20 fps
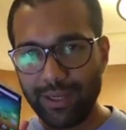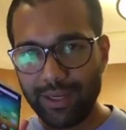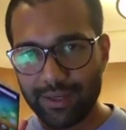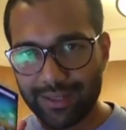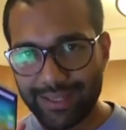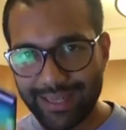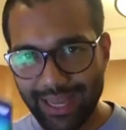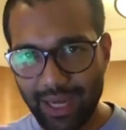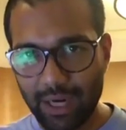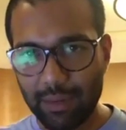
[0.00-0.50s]
a
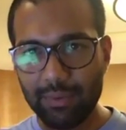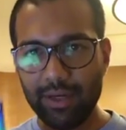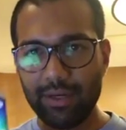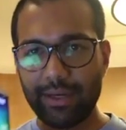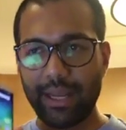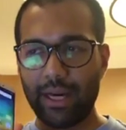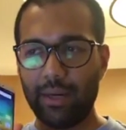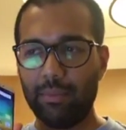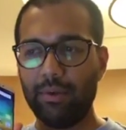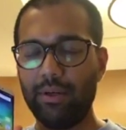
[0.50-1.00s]
terrible
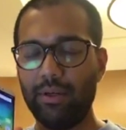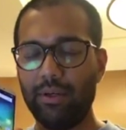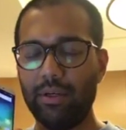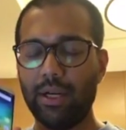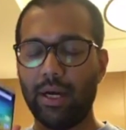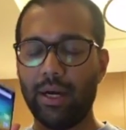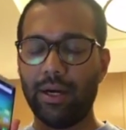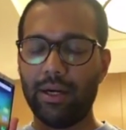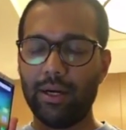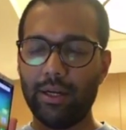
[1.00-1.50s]

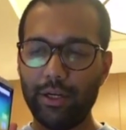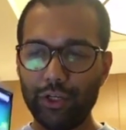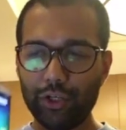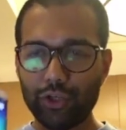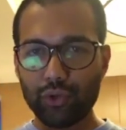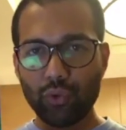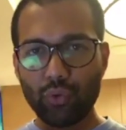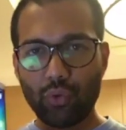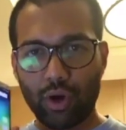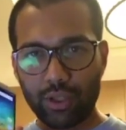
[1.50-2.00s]

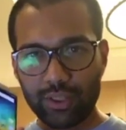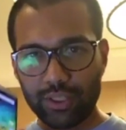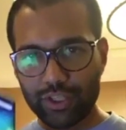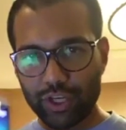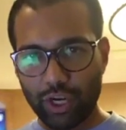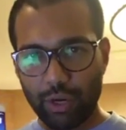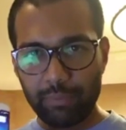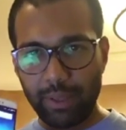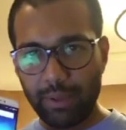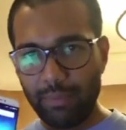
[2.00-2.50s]
issue on the
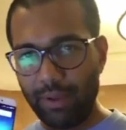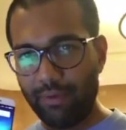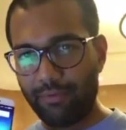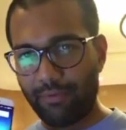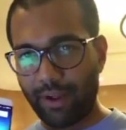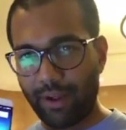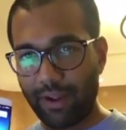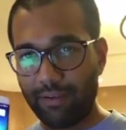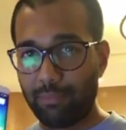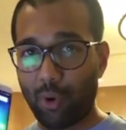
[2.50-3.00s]
Xiaomi Mi 5.